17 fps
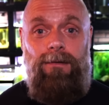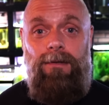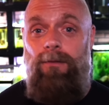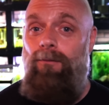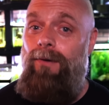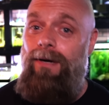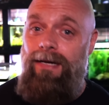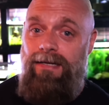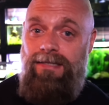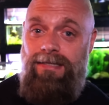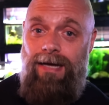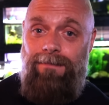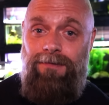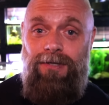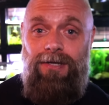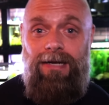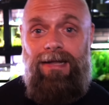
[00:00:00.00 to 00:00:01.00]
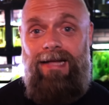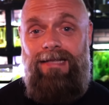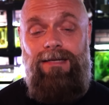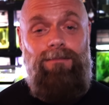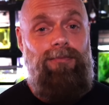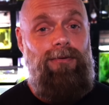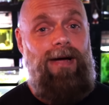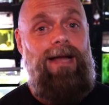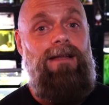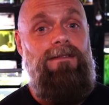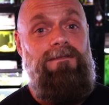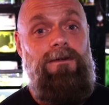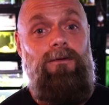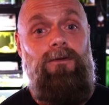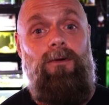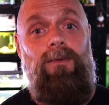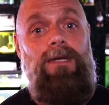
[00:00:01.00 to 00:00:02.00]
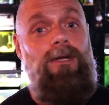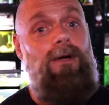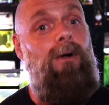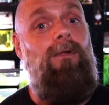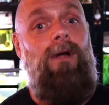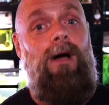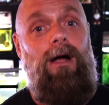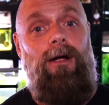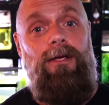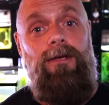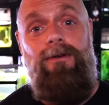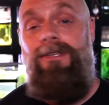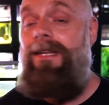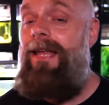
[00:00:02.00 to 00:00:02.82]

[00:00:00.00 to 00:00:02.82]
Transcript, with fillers: with one exception, and that's a brand of filter we no longer use